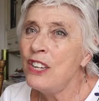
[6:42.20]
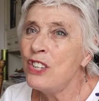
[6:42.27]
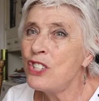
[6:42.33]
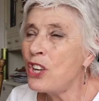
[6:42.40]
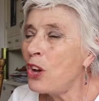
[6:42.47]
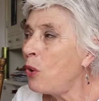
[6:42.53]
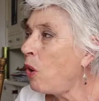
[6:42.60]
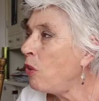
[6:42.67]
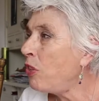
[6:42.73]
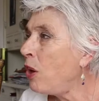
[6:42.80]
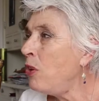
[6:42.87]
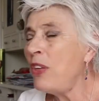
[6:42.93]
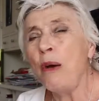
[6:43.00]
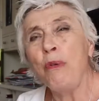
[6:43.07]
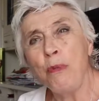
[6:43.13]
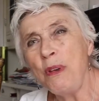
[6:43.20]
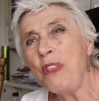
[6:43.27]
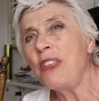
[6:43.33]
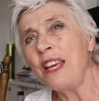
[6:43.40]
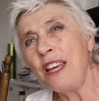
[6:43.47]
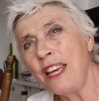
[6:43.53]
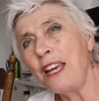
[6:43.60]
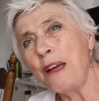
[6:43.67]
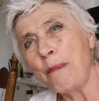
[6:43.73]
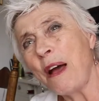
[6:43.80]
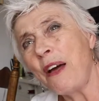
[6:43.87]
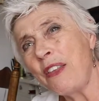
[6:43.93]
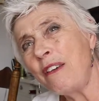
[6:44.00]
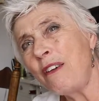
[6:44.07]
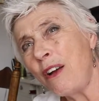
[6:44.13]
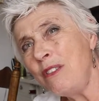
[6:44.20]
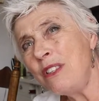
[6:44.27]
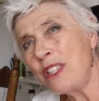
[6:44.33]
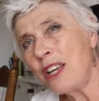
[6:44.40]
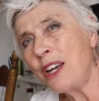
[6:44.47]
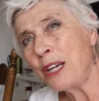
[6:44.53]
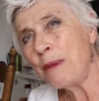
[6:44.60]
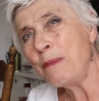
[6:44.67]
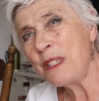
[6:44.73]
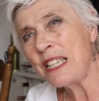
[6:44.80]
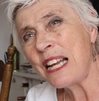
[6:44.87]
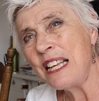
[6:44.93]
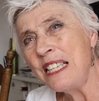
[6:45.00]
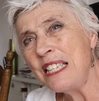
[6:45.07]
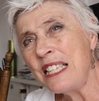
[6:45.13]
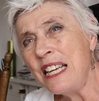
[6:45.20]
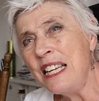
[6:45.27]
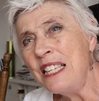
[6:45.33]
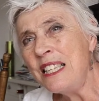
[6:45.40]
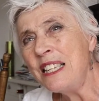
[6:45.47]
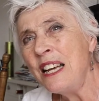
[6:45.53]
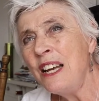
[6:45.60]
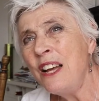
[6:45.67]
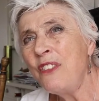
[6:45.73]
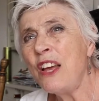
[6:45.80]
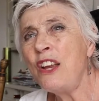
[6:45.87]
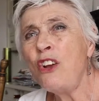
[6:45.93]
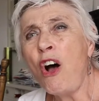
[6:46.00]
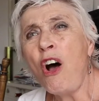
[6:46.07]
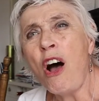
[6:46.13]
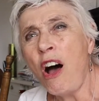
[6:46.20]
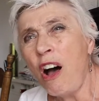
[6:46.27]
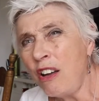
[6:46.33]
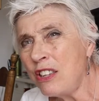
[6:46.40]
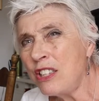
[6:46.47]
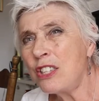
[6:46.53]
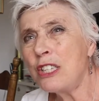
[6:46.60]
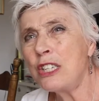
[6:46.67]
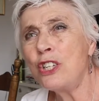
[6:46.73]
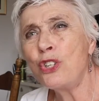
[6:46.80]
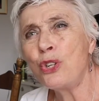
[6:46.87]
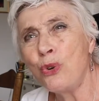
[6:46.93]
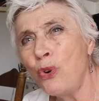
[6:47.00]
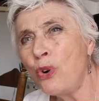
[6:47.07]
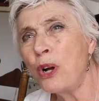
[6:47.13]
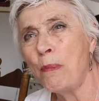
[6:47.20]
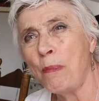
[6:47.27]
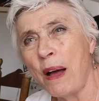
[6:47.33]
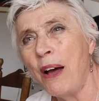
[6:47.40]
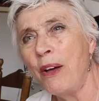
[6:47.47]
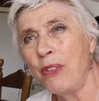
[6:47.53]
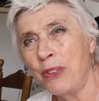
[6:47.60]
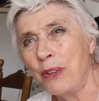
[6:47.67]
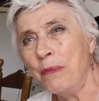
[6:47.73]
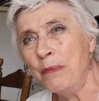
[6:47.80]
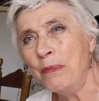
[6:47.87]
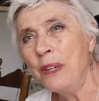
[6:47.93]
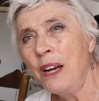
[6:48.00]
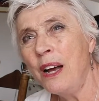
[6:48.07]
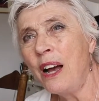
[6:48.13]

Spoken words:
So although they will be thinking about their own circumstances, they're not asked to talk about them.